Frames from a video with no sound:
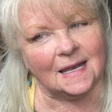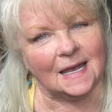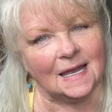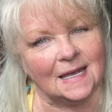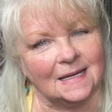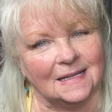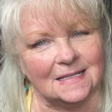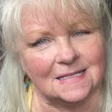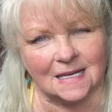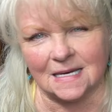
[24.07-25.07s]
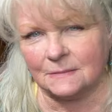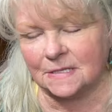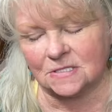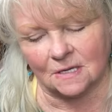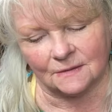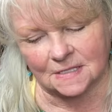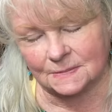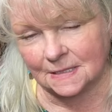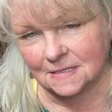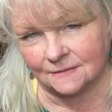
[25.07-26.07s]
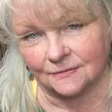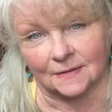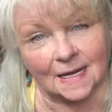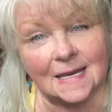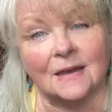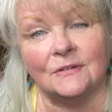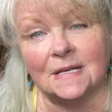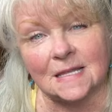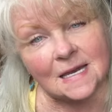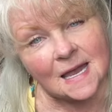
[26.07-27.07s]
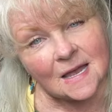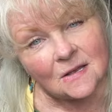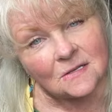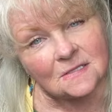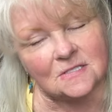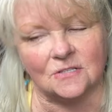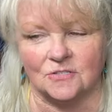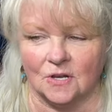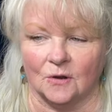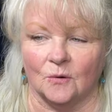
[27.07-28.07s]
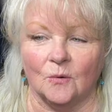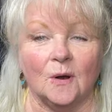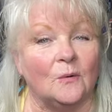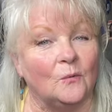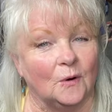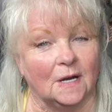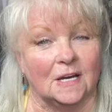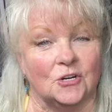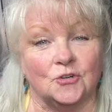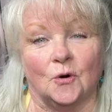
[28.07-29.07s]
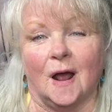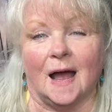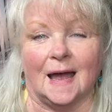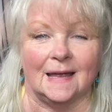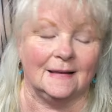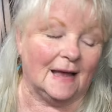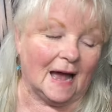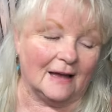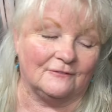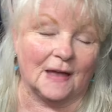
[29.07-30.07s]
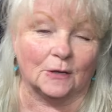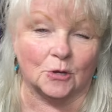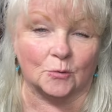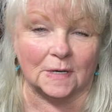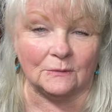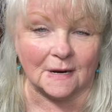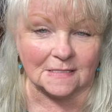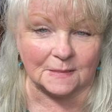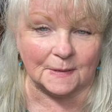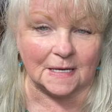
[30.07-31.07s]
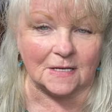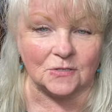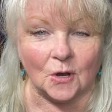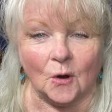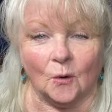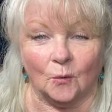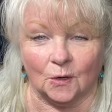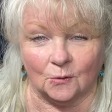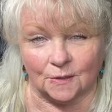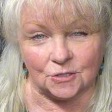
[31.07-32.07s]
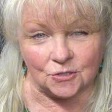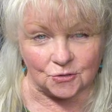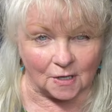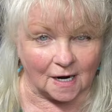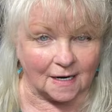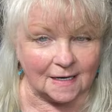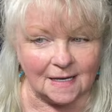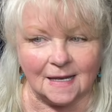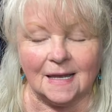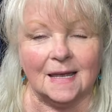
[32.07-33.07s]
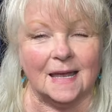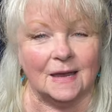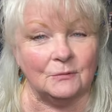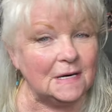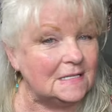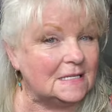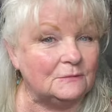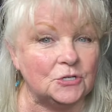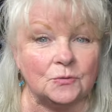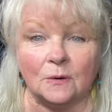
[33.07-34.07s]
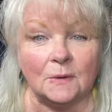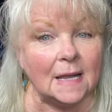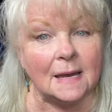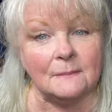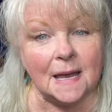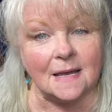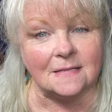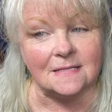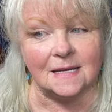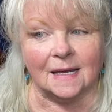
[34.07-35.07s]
And it's getting to be so expensive, like everything else. So we're gonna try, I found 3 recipes we're going to try, and we're gonna see which one we like best.